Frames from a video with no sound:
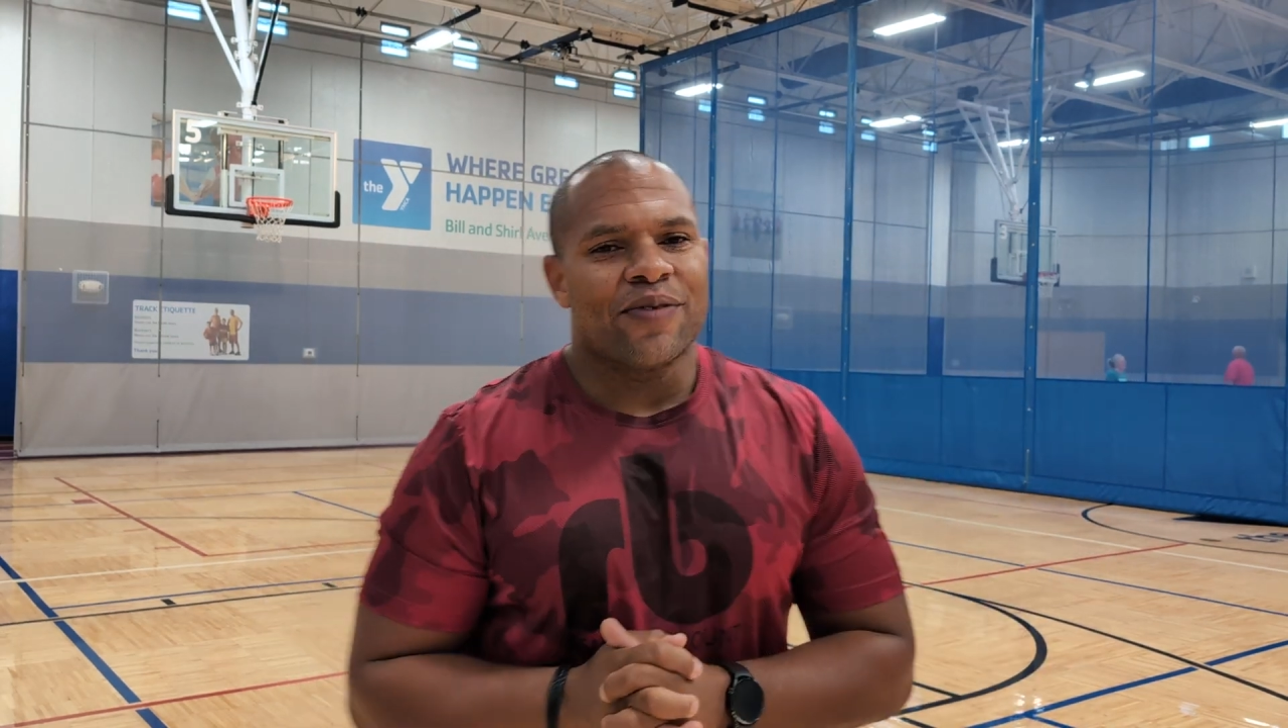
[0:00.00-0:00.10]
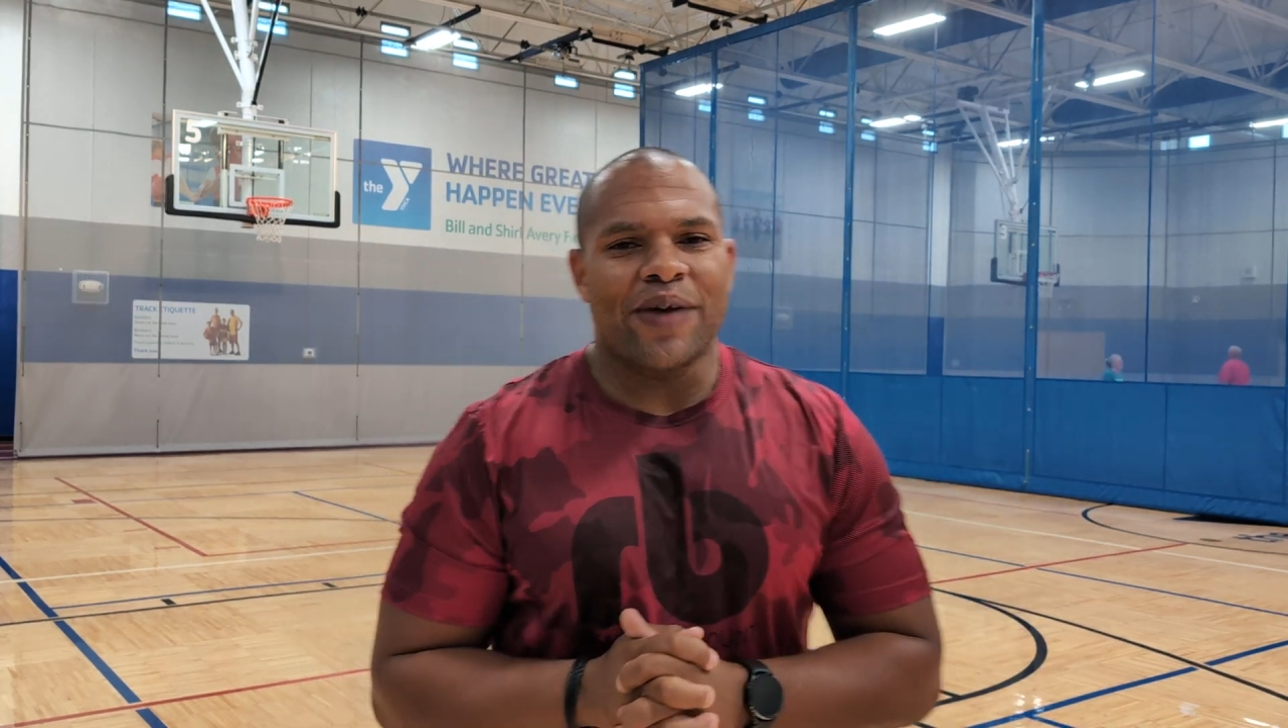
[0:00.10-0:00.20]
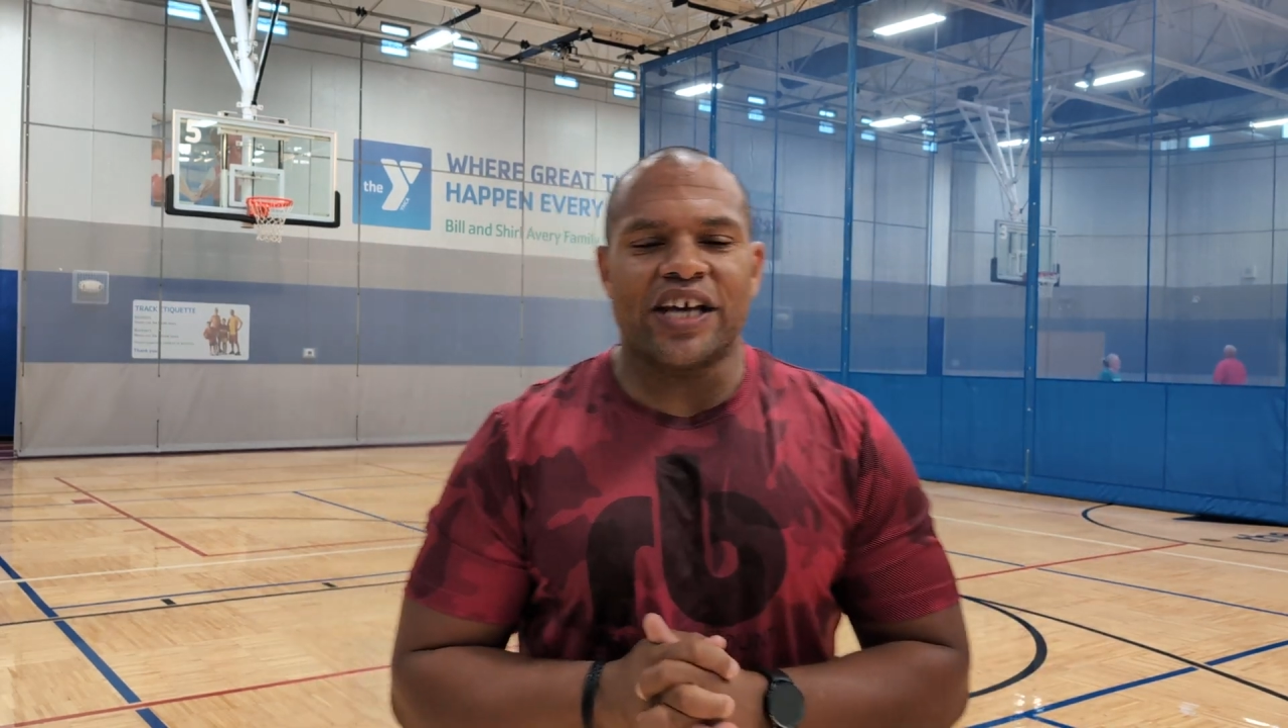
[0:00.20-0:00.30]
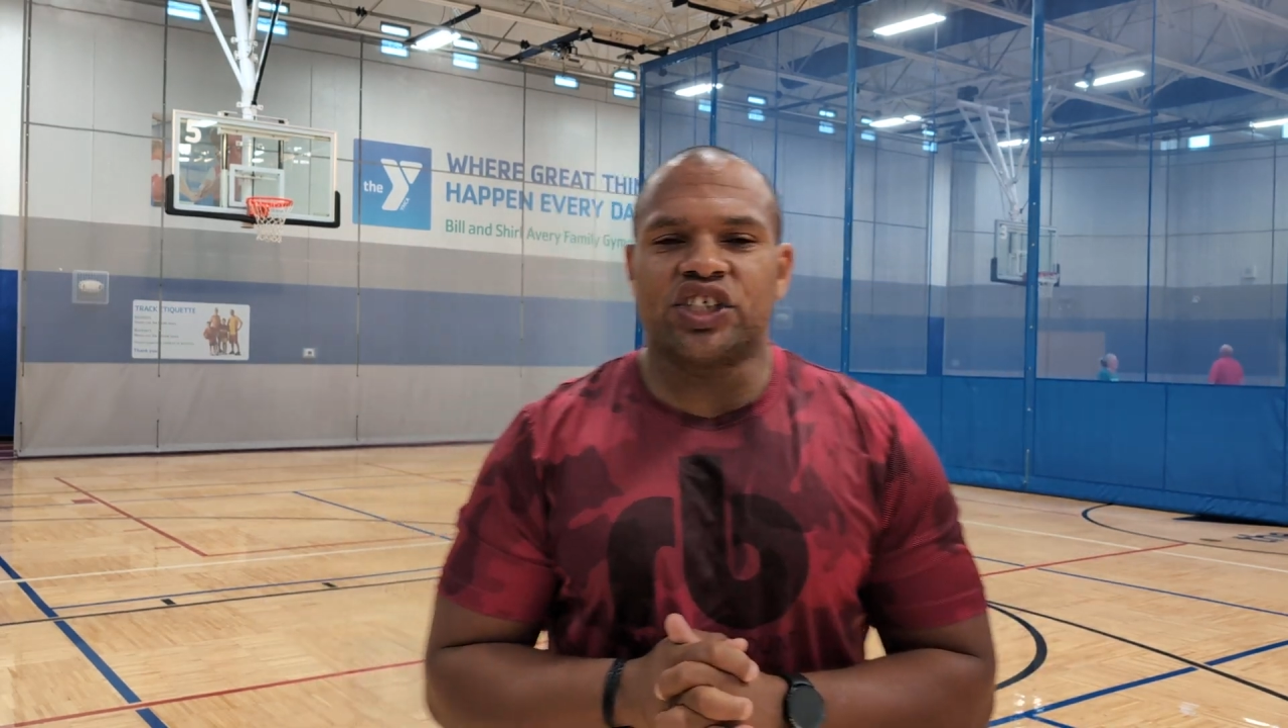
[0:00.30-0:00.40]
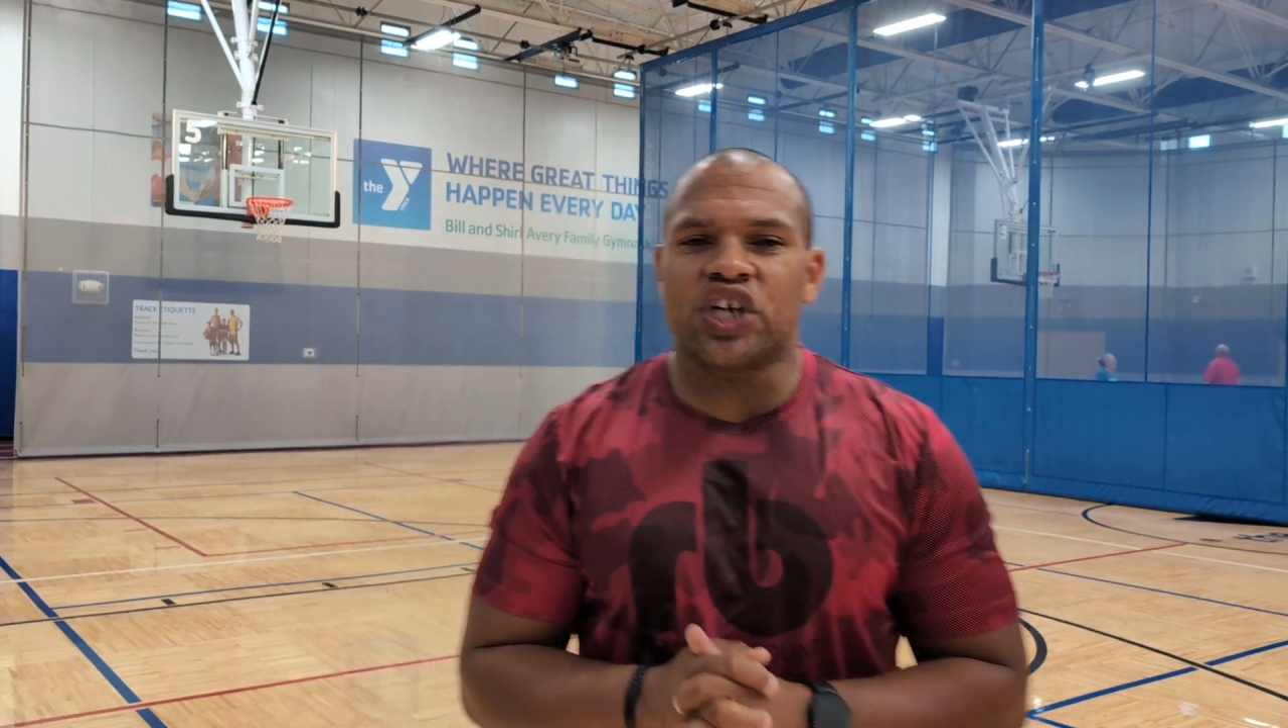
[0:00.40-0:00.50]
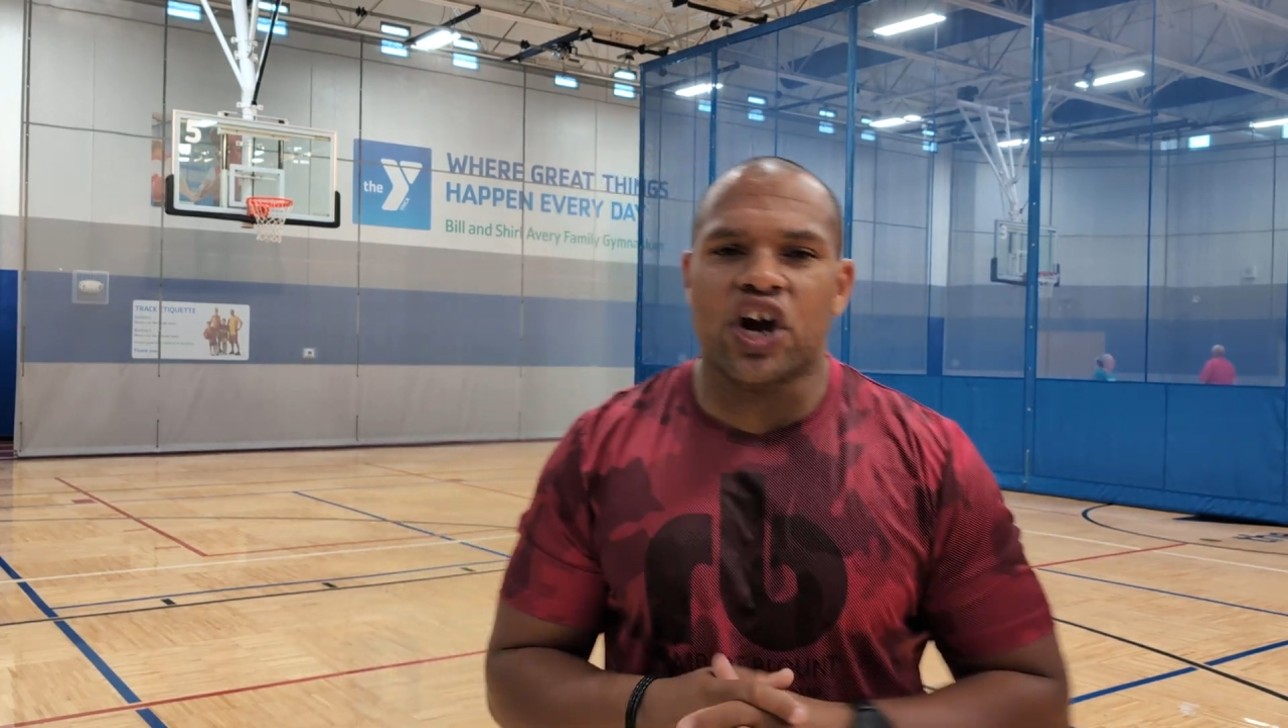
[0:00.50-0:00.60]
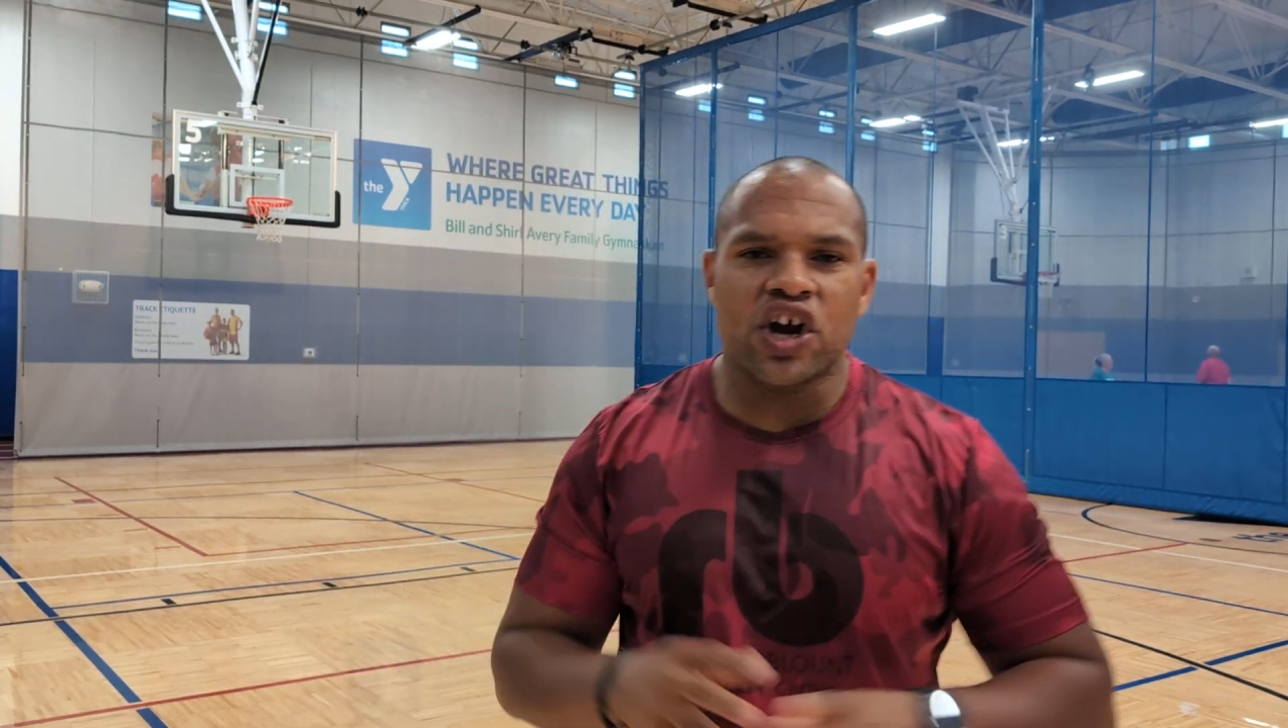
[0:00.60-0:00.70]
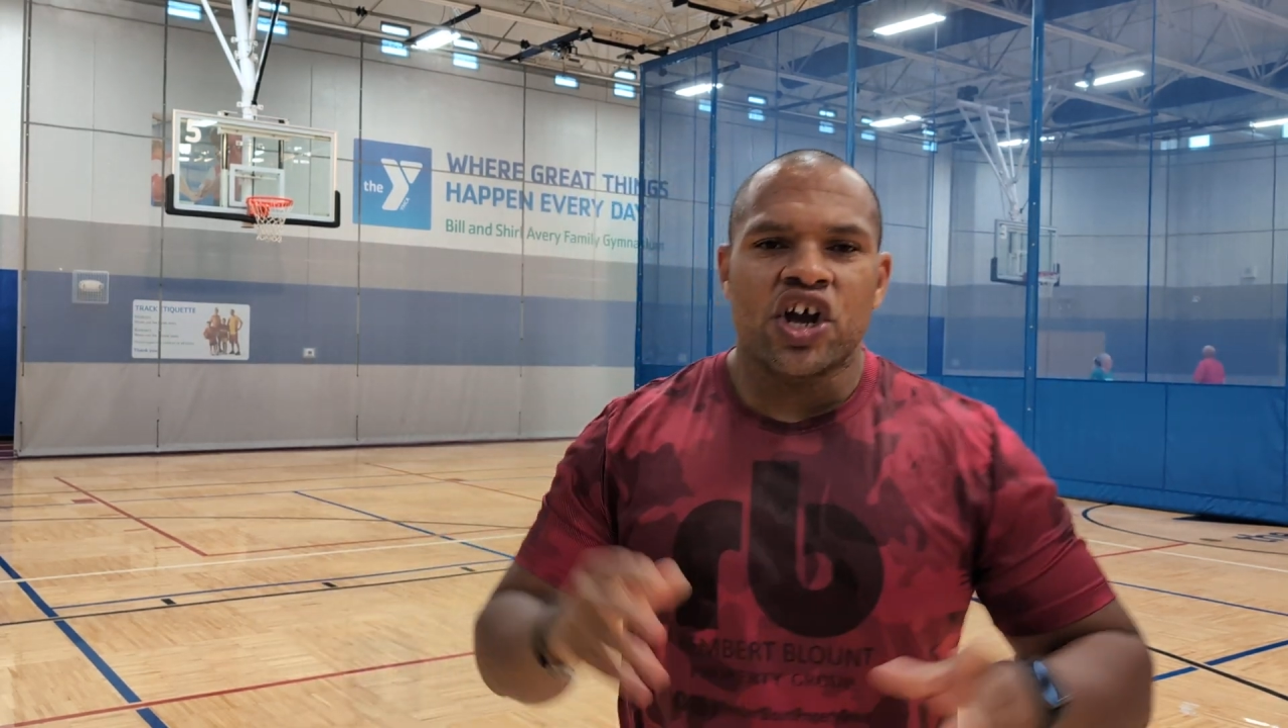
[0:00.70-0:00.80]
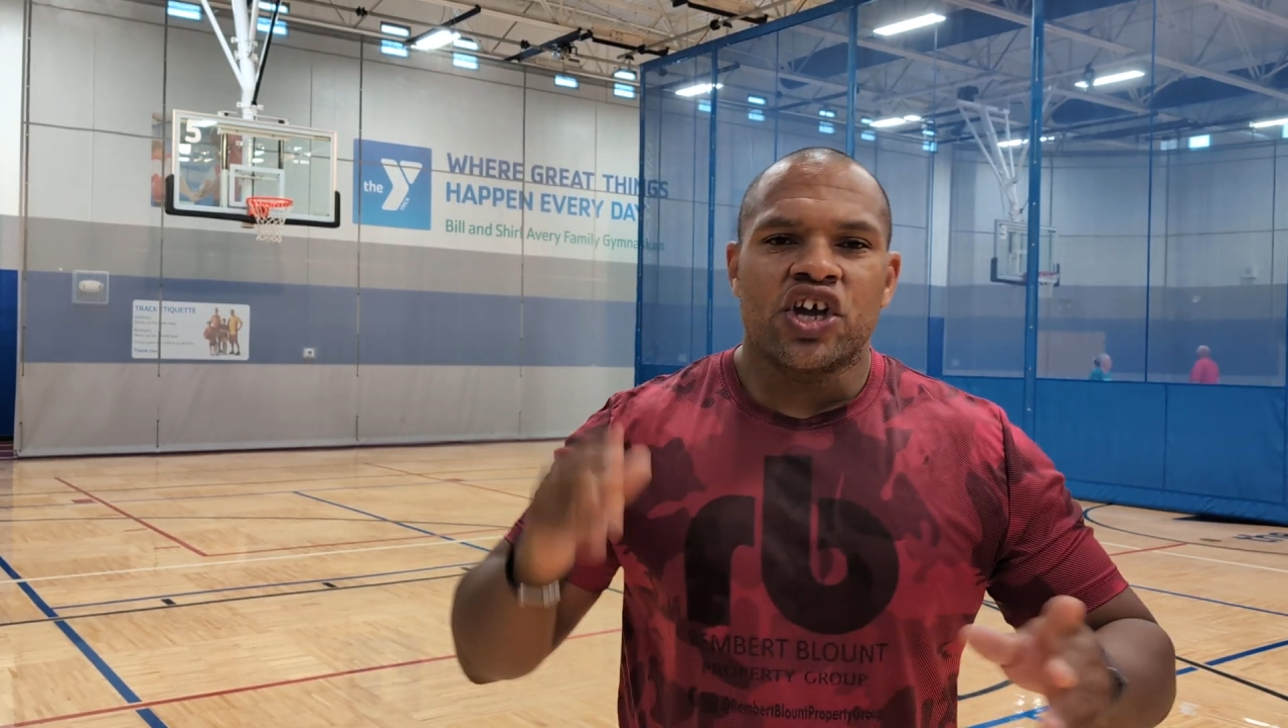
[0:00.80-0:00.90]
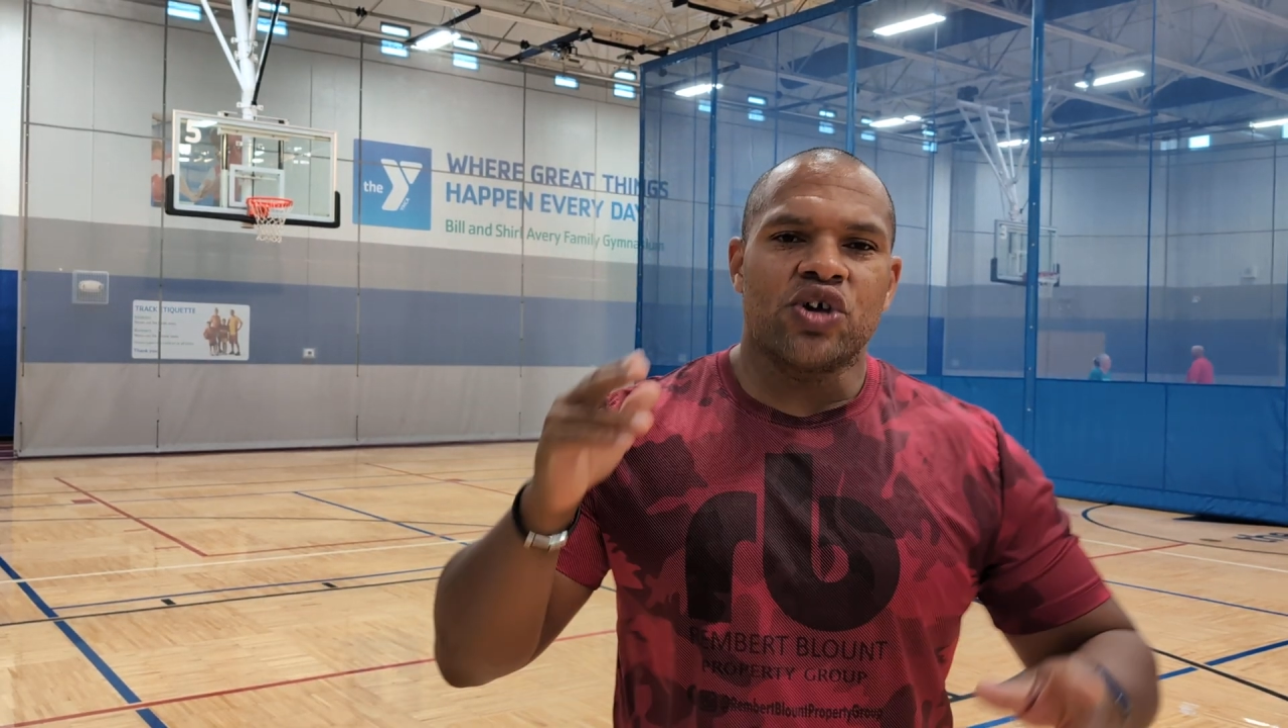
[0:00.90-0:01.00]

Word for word: Make sure